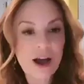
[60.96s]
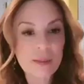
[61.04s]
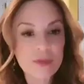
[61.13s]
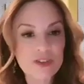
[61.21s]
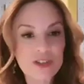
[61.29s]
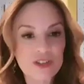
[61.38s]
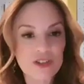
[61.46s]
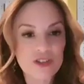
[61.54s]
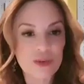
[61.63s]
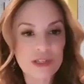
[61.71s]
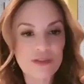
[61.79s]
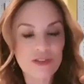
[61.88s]
second option is to
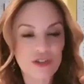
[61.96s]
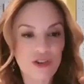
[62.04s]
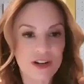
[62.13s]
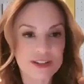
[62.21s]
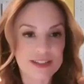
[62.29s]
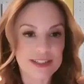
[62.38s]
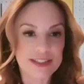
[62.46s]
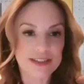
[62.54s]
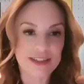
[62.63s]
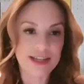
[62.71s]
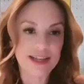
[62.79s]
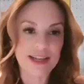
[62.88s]
do a living trust.
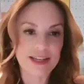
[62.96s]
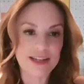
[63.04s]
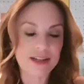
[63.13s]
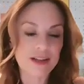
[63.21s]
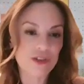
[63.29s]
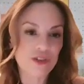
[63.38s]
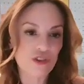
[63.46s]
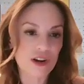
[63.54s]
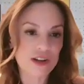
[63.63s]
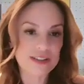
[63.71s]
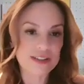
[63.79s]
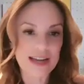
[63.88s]
And a living
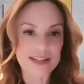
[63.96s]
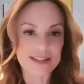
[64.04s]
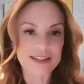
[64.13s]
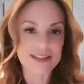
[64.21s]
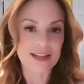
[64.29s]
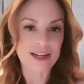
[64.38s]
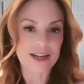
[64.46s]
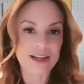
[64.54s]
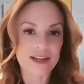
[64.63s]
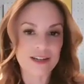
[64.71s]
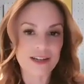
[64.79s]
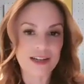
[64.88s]
trust has
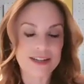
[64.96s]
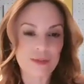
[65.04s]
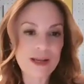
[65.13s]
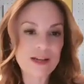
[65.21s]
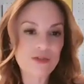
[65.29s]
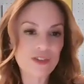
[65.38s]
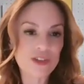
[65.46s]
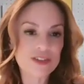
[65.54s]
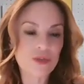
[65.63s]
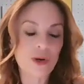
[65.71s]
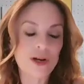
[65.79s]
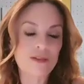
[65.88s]

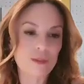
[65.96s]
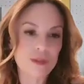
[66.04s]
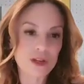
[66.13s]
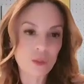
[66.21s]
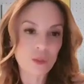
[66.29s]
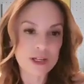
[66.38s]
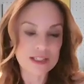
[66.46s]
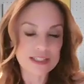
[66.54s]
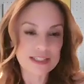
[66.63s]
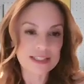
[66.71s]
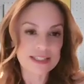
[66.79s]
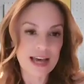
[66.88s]
benefits. One of the big
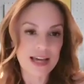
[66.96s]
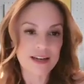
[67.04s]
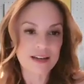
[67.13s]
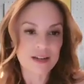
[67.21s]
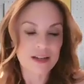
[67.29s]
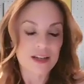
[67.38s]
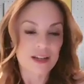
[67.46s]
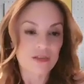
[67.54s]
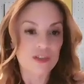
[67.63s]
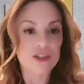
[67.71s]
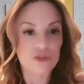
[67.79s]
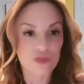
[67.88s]
ones is that
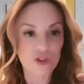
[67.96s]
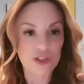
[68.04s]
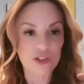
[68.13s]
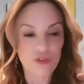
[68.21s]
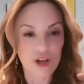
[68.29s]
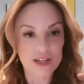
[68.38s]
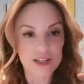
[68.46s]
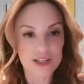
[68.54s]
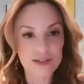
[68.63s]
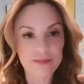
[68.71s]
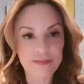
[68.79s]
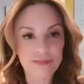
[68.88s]
if it's fully
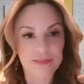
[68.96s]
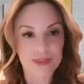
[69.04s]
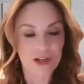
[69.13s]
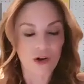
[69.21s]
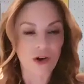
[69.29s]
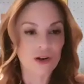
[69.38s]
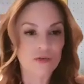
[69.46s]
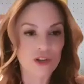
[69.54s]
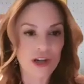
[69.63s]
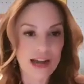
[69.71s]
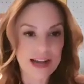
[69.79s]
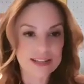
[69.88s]
funded and all of
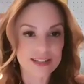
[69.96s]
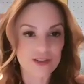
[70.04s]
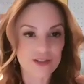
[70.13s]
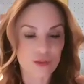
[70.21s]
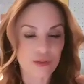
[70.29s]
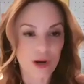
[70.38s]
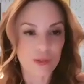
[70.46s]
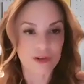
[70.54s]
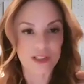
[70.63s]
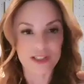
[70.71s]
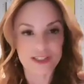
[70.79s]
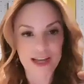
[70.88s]
your assets are
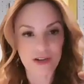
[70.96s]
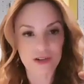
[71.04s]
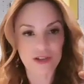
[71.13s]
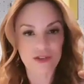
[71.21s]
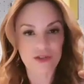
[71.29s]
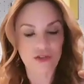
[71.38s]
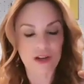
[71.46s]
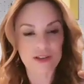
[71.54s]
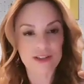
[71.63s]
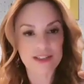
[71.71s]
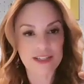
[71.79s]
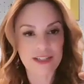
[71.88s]
properly titled in the
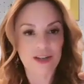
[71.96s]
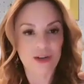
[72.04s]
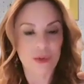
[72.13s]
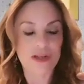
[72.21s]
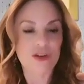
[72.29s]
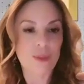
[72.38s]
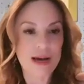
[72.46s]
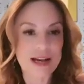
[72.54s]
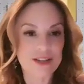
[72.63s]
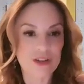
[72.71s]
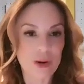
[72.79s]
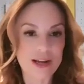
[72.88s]
trust, when you
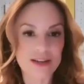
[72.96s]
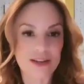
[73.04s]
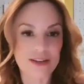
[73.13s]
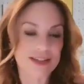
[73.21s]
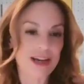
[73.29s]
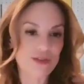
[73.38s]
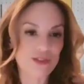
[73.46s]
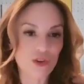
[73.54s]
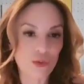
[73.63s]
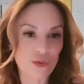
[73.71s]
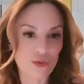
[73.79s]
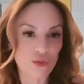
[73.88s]
pass away, it doesn't have to
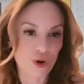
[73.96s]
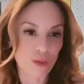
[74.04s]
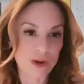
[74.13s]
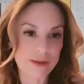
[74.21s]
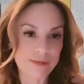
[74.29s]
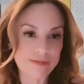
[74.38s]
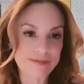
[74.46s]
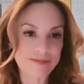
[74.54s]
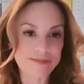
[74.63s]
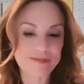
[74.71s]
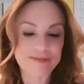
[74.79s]
go through probate.